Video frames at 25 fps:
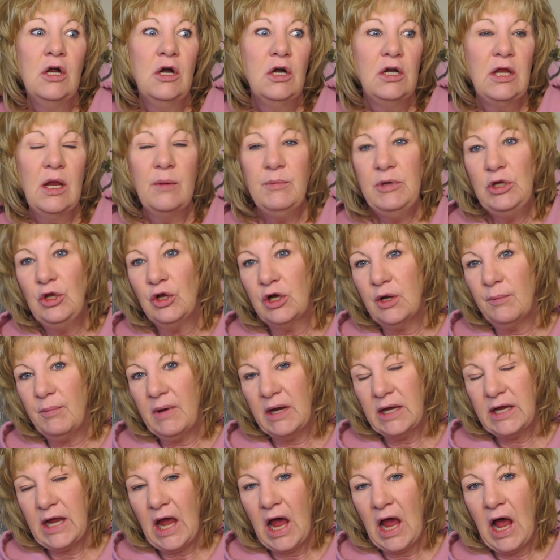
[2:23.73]
Let me look at
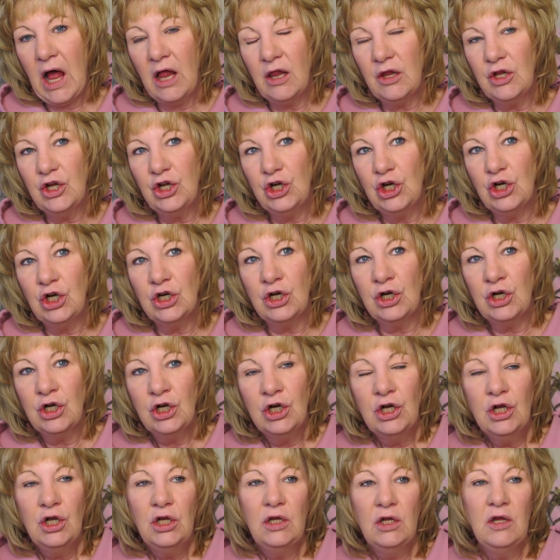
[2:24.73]
my calendar.
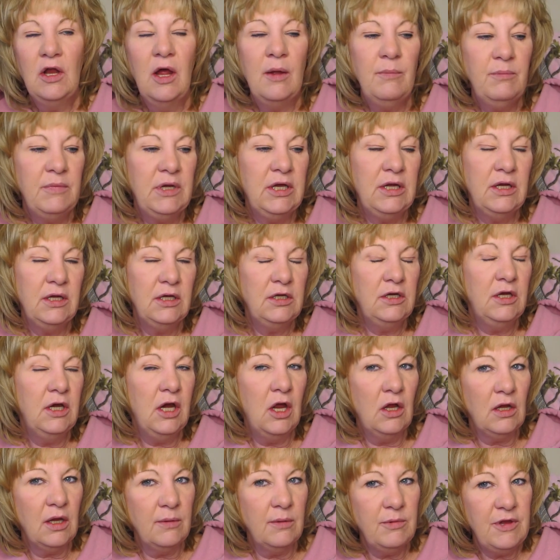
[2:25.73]
Let
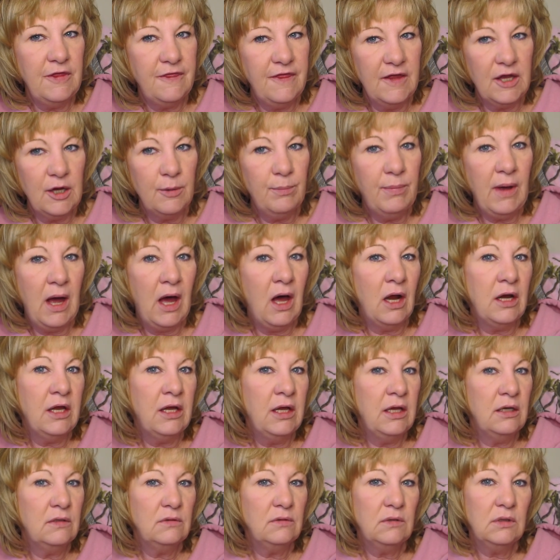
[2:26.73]
me think about
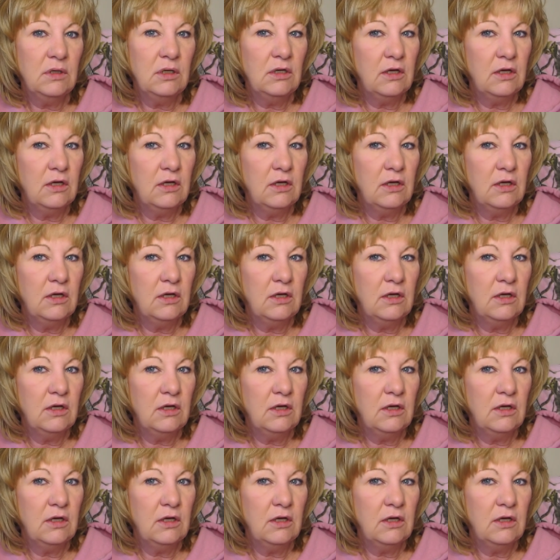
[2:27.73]
it